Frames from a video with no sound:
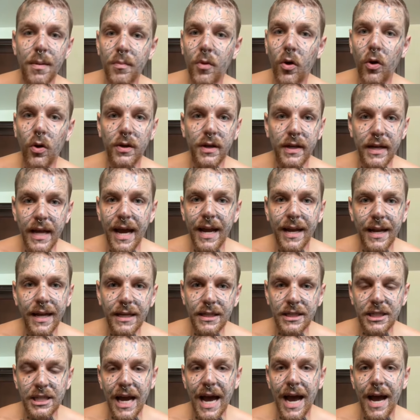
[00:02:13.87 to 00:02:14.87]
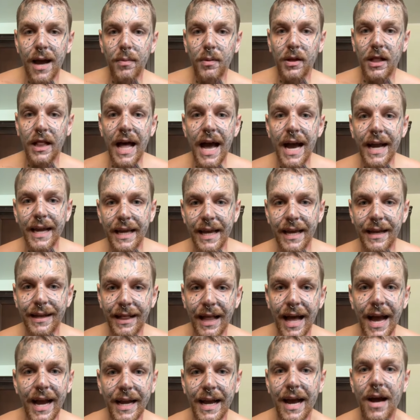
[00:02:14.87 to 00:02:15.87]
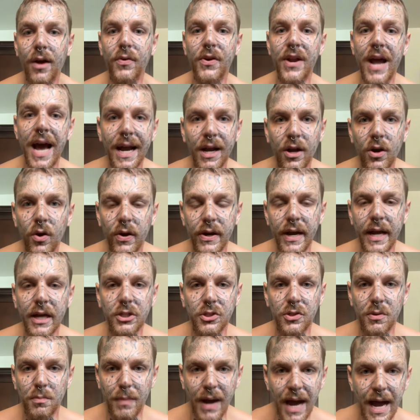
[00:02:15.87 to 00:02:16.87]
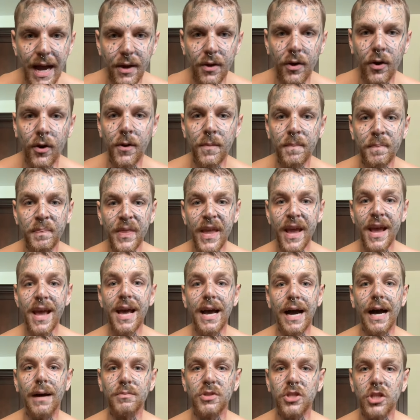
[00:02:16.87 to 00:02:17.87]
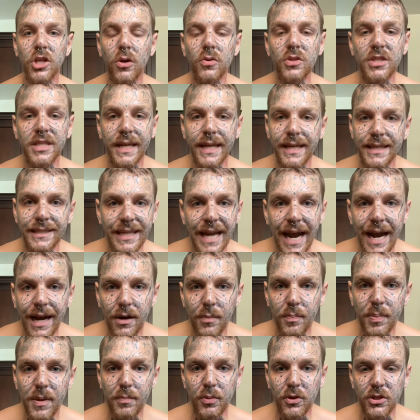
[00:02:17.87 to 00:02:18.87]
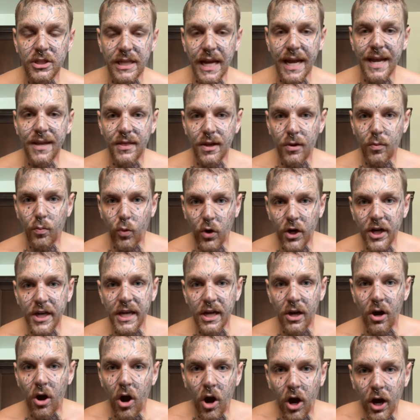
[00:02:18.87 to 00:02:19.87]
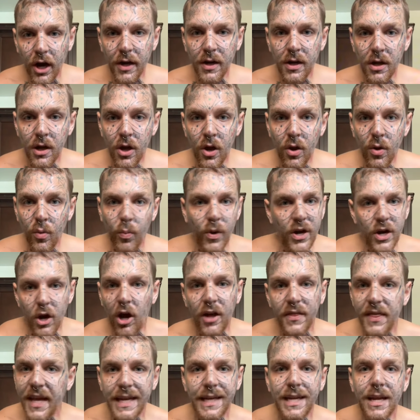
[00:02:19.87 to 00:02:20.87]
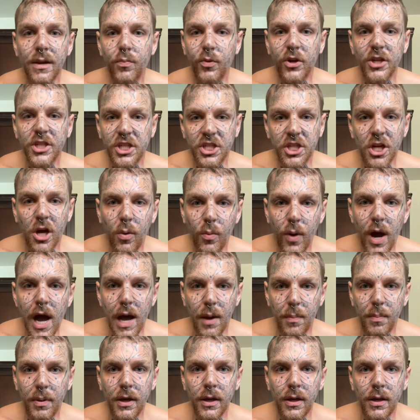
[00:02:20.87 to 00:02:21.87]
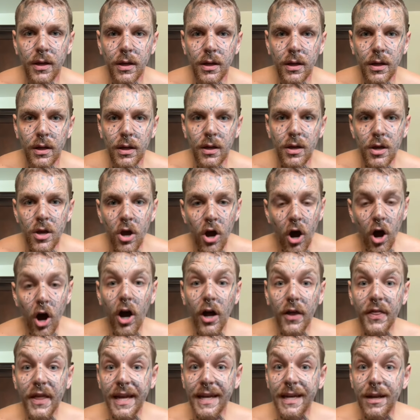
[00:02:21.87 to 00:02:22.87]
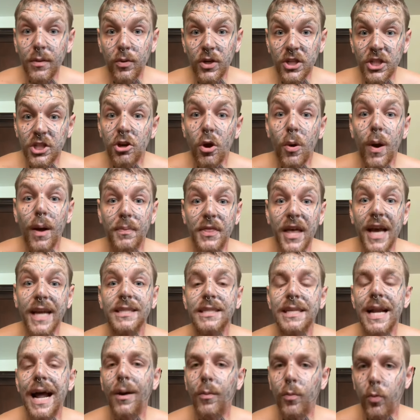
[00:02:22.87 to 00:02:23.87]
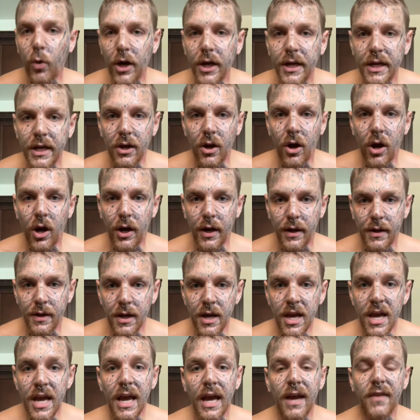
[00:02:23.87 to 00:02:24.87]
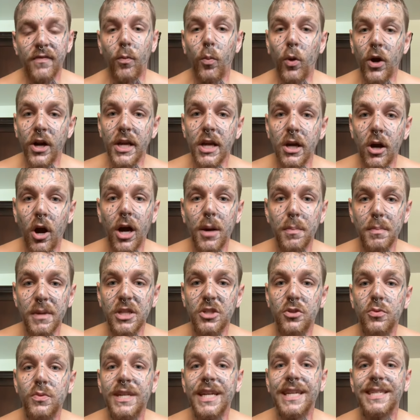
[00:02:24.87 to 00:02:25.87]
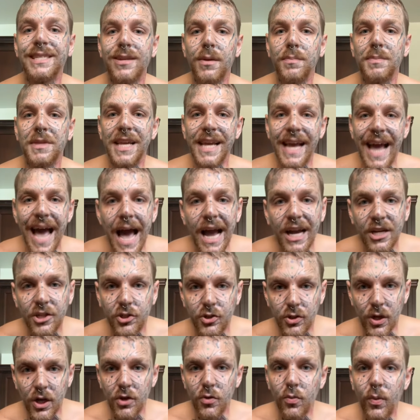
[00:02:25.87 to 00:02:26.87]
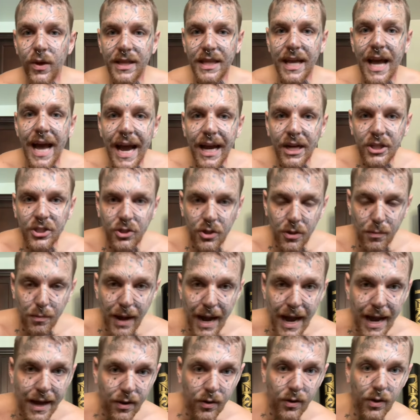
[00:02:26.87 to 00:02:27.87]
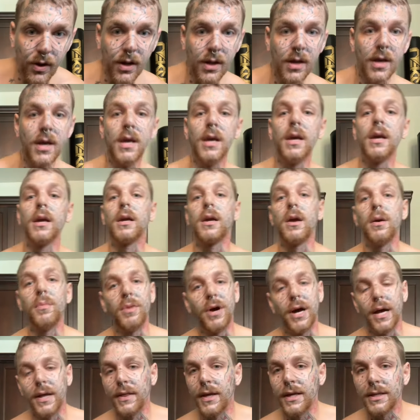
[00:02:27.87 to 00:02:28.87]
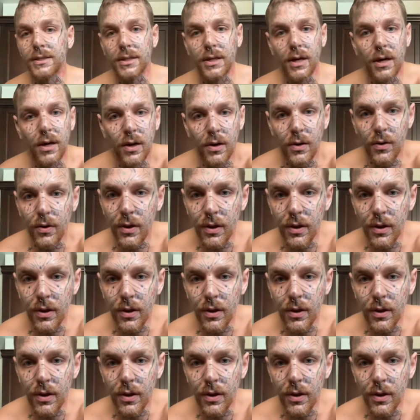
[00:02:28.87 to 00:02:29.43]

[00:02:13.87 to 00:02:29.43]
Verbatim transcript: old dead end job, clock in, clock out, not go an extra mile. I'm so sick and tired of people saying they're working hard when all they did was show up. All they did was show up. That's not working hard. If working hard means you did something extra, you went the extra mile. Come on, let's go.